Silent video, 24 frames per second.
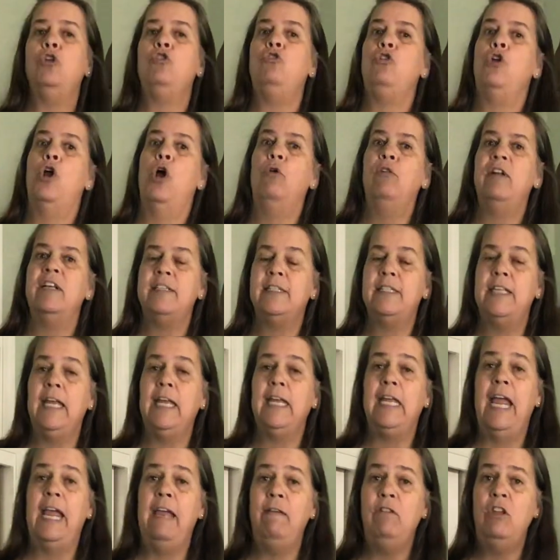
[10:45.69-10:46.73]
Notice they
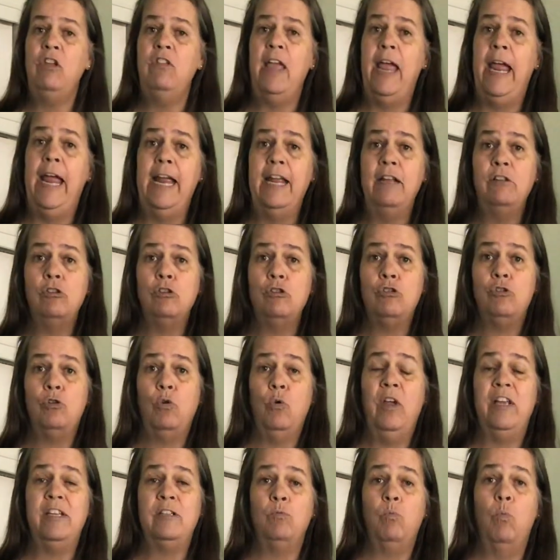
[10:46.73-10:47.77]
gave you the answer
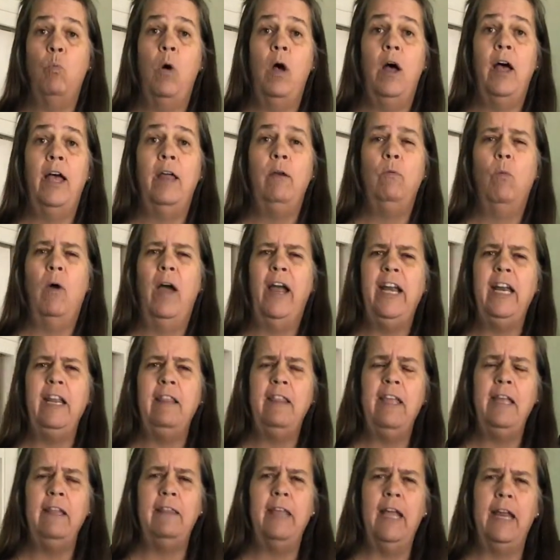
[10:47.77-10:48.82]
choice 1. Why do you
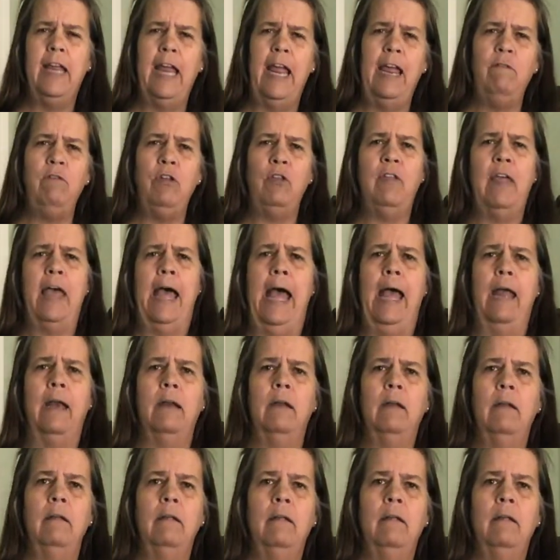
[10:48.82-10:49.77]
think they gave you that?